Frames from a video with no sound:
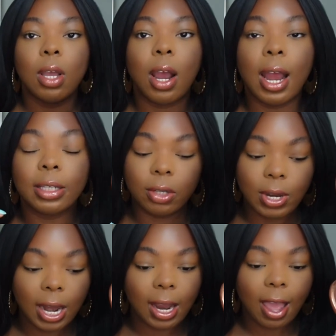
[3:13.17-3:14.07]
all right, so
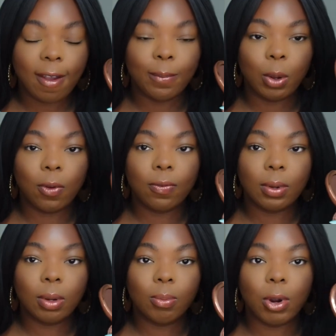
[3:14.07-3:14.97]
now I have both
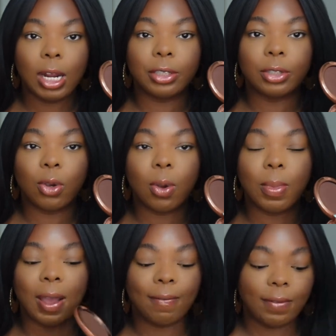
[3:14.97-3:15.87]
bronzers on
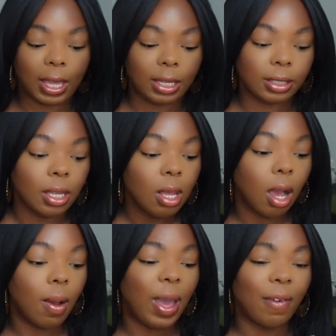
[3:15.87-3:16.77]
my face.
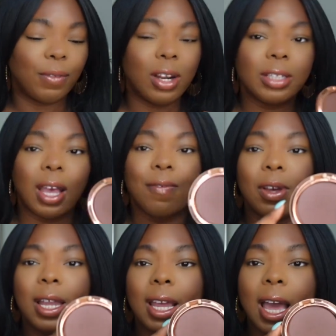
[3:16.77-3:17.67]
Um, at first, I
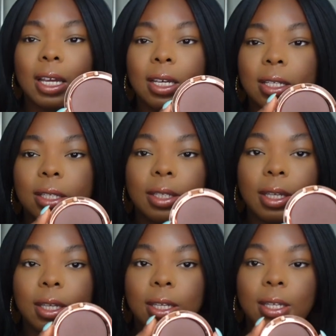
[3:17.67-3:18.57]
felt like I couldn't
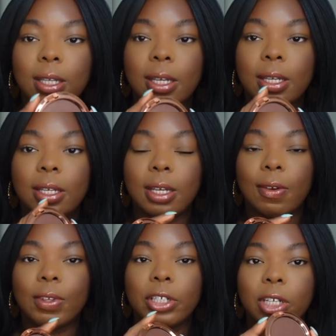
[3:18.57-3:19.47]
see any
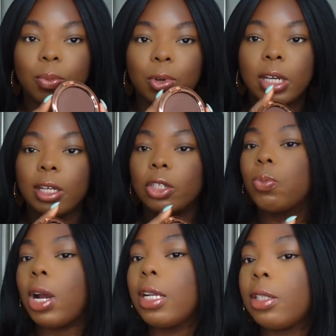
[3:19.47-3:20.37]
of the shimmer in this
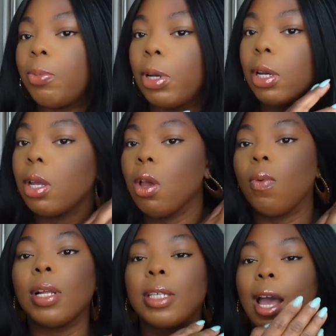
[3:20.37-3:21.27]
bronzer, but
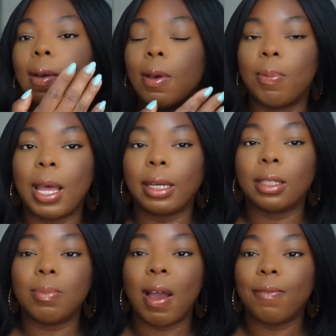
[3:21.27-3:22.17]
once I applied
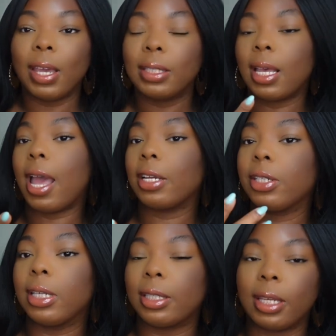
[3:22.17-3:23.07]
it to my face, I
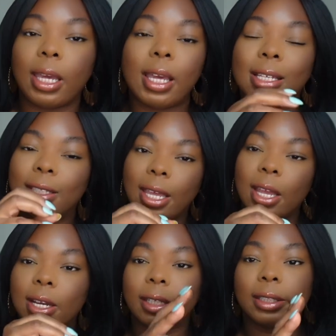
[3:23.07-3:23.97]
actually could see it. It's
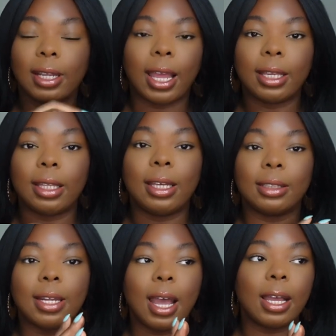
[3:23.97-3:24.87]
there, it's slightly,
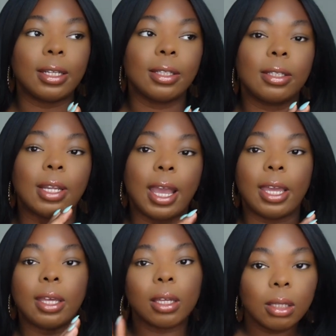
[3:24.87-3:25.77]
it's not
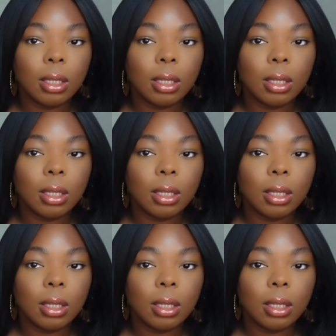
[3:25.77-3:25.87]
like